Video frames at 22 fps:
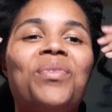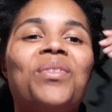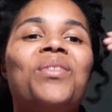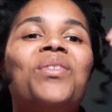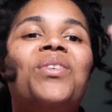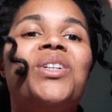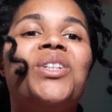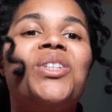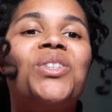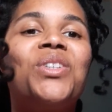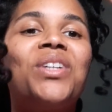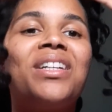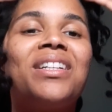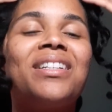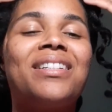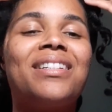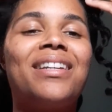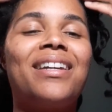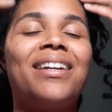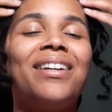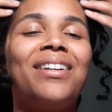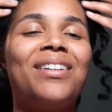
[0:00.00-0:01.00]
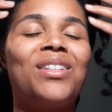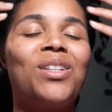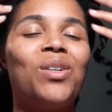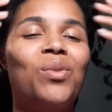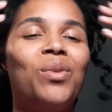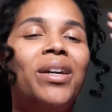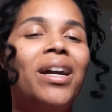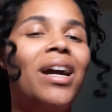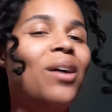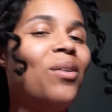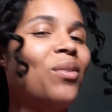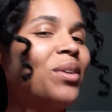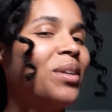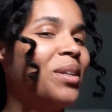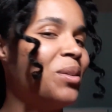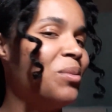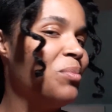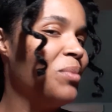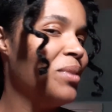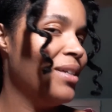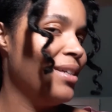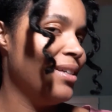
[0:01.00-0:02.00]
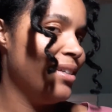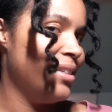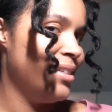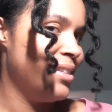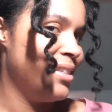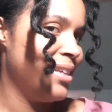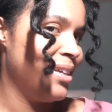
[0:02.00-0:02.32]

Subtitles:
for stretched hair. So we got rid of the beads